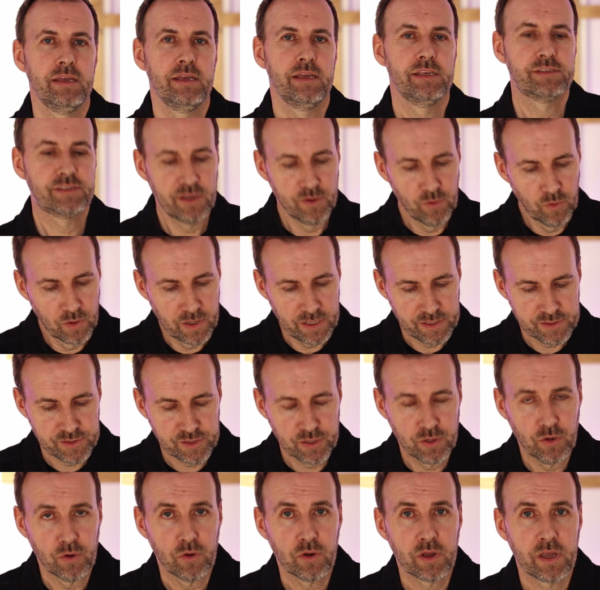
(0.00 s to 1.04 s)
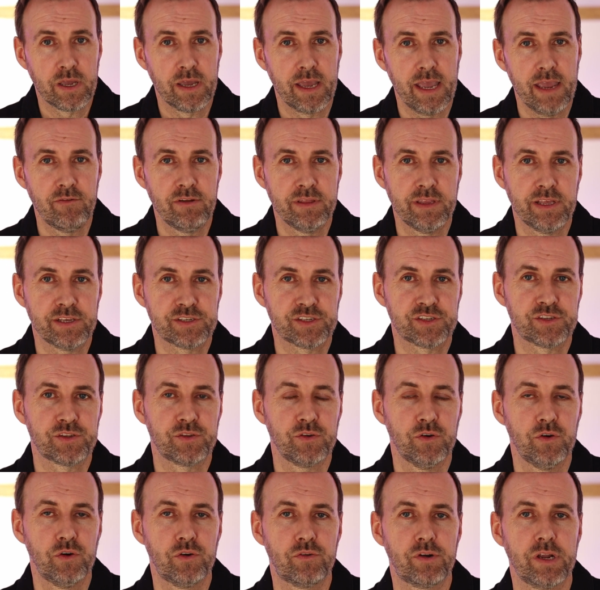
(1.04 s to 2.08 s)
You see, all it took hearing this
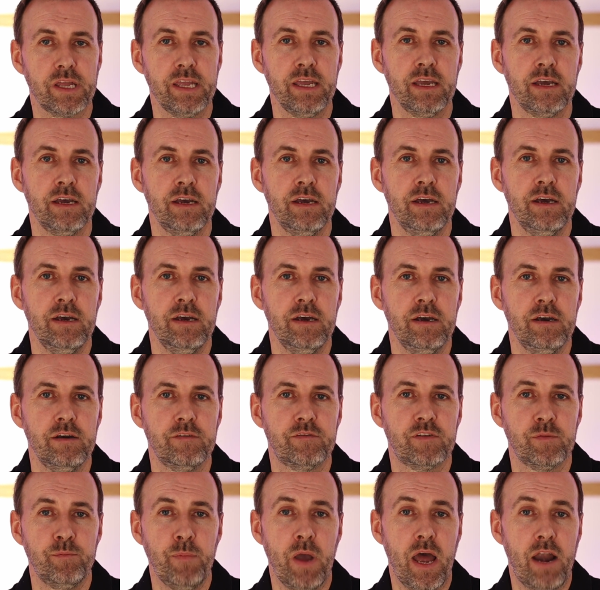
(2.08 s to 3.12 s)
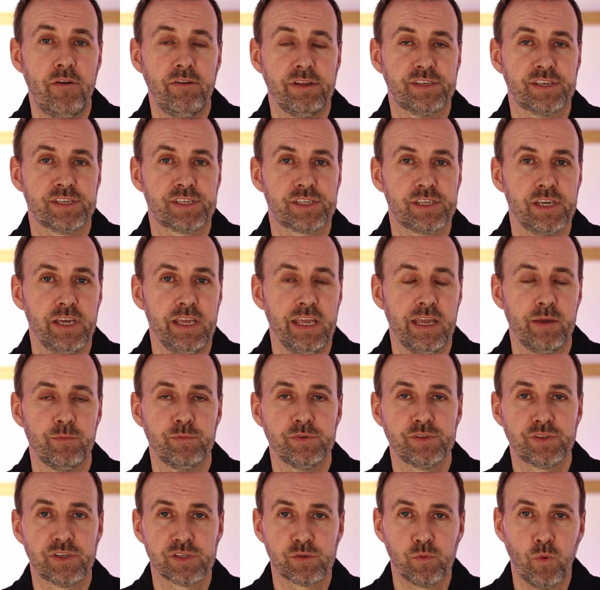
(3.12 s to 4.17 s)
story for Mary to see him
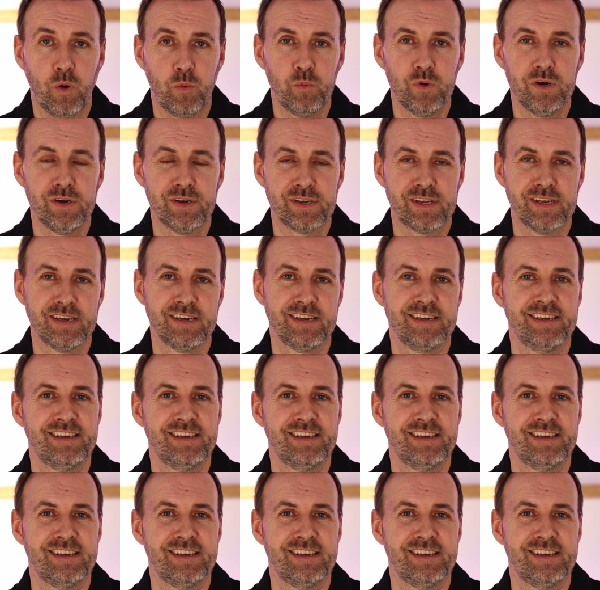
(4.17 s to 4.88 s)
was just one word.